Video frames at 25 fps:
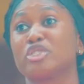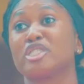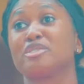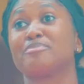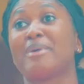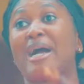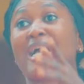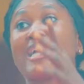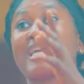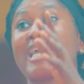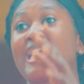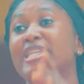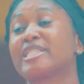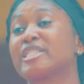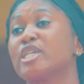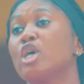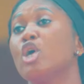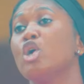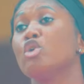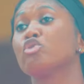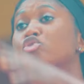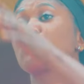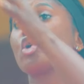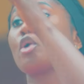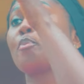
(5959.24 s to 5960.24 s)
the market
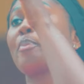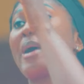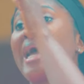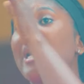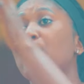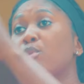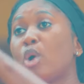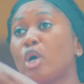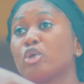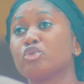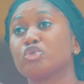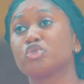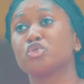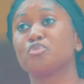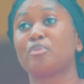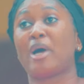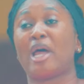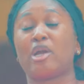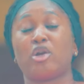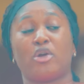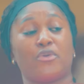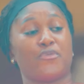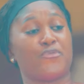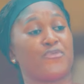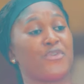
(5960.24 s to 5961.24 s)
to buy 1
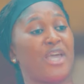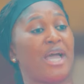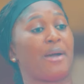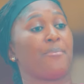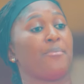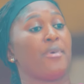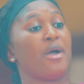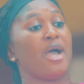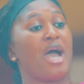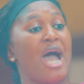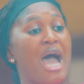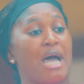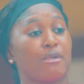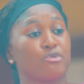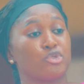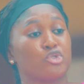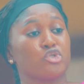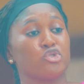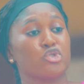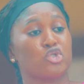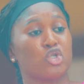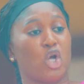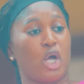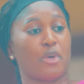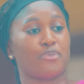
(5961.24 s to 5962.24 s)
tuber of yam and
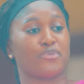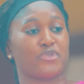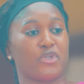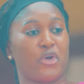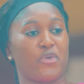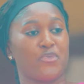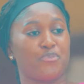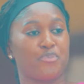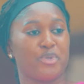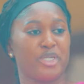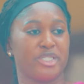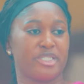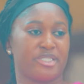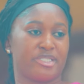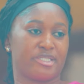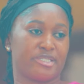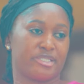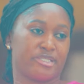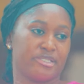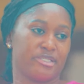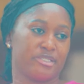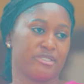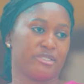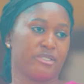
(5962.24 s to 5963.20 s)
2 cups of beans.